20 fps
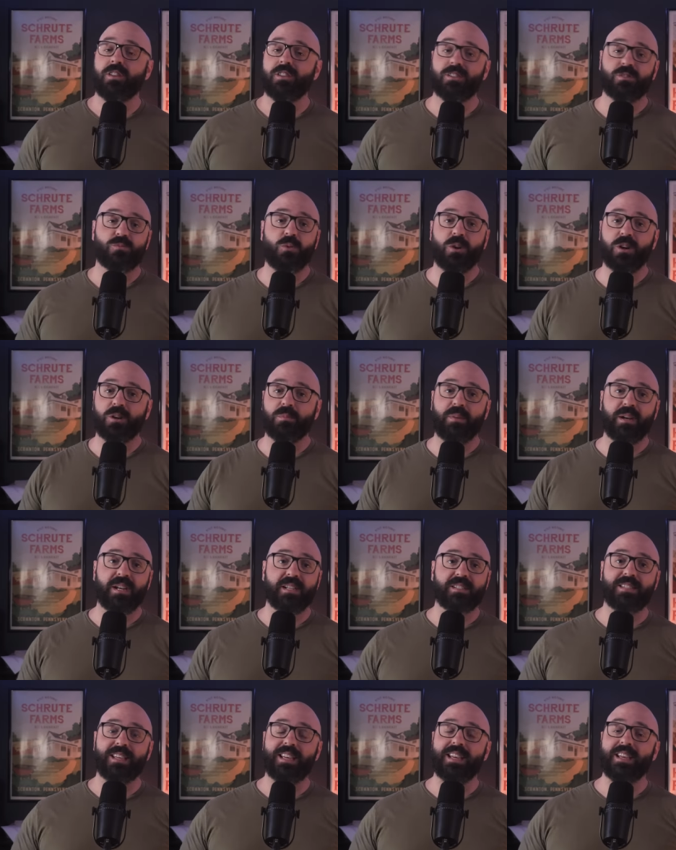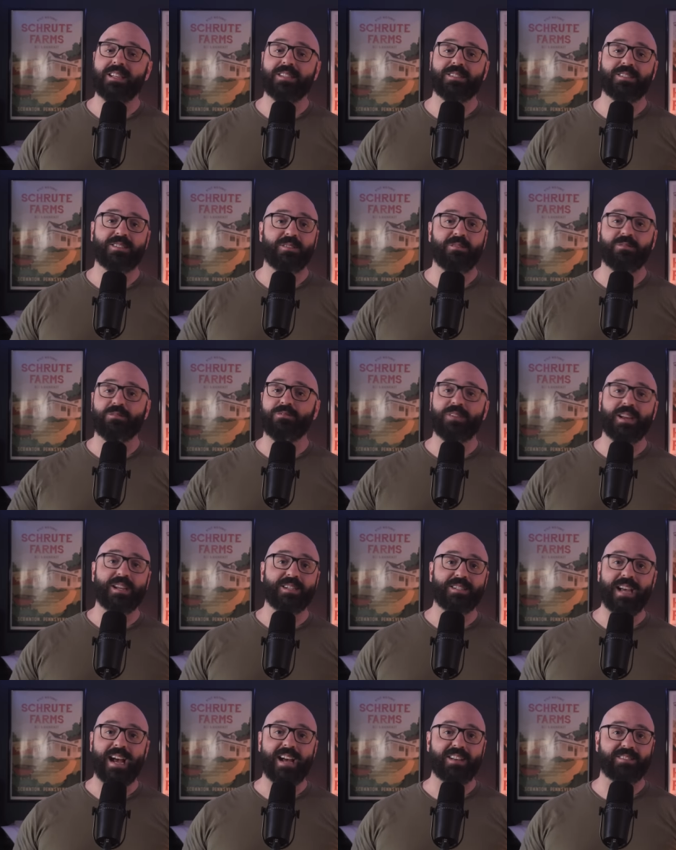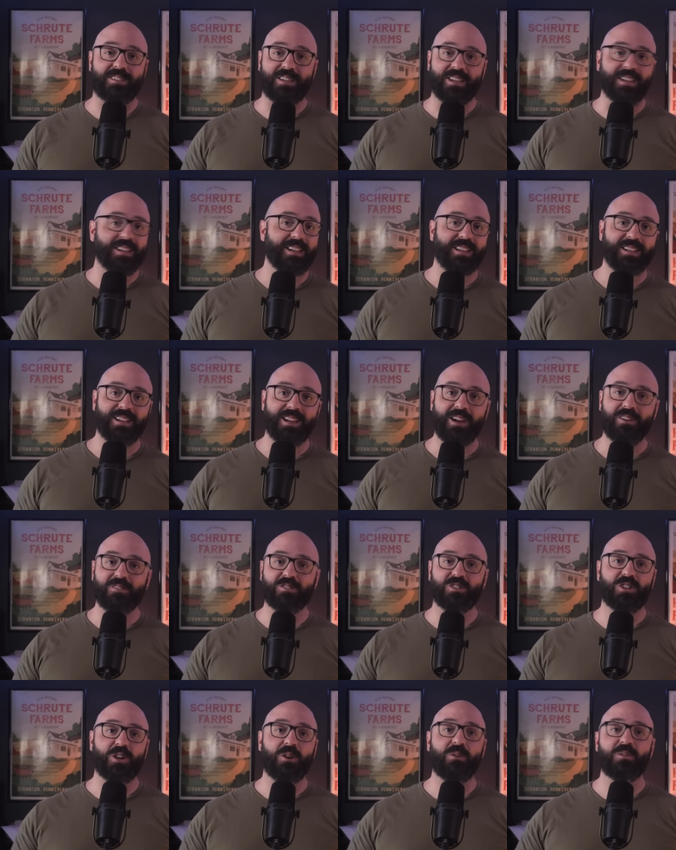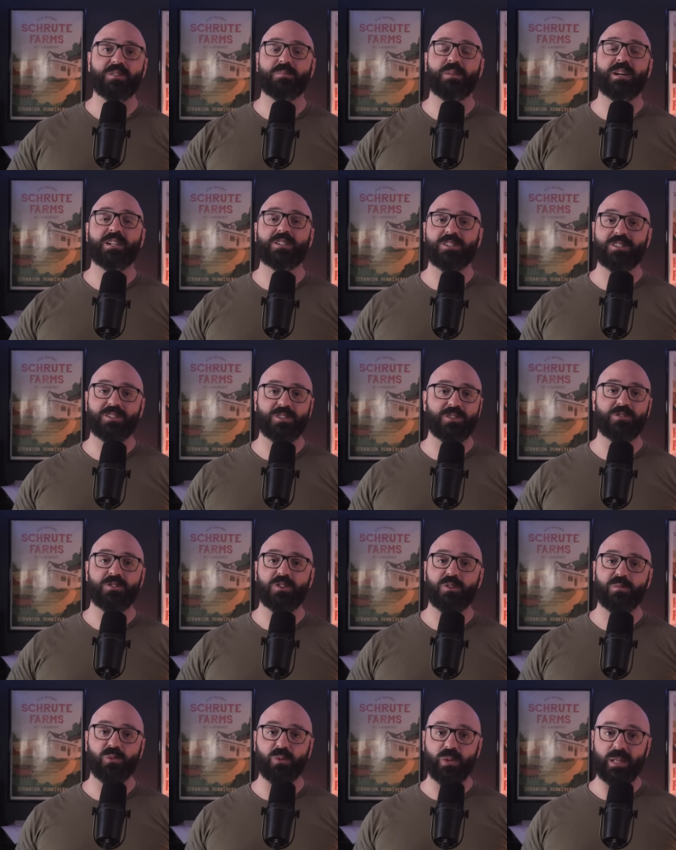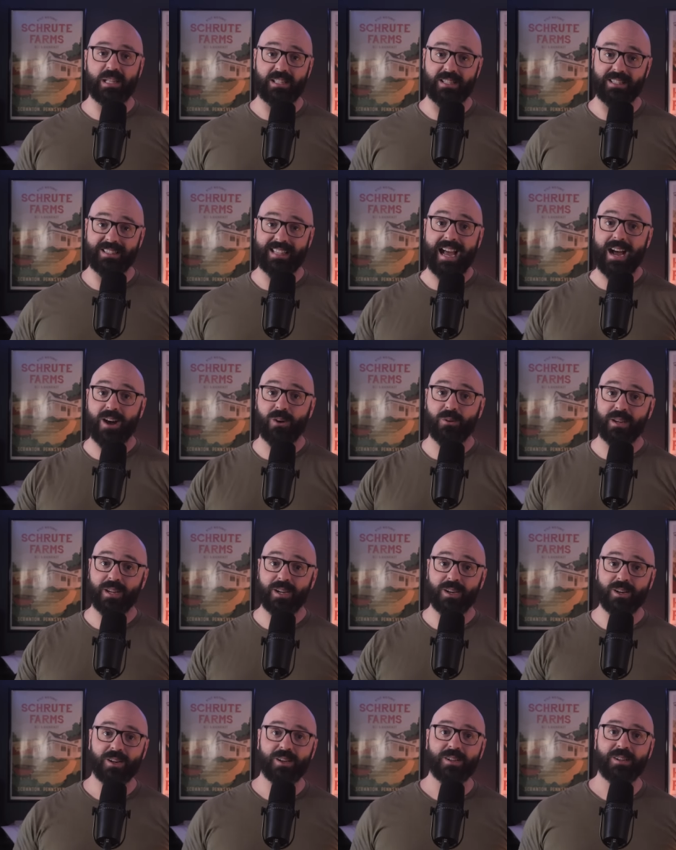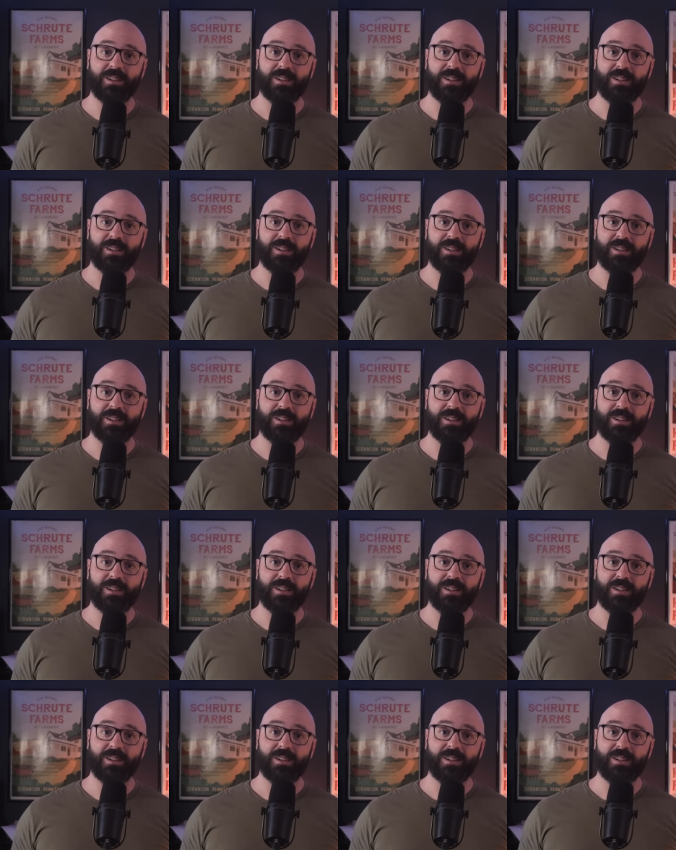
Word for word: to this work bus is fantastic. And I'll show as much as YouTube will allow here.